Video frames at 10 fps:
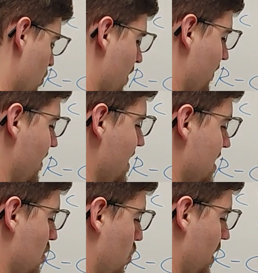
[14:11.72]
So we have
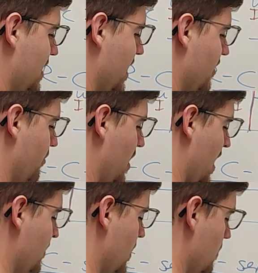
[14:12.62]
this qualitative
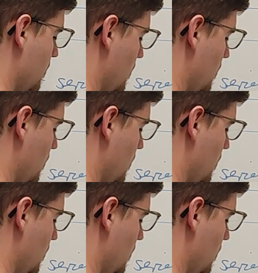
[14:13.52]
behavior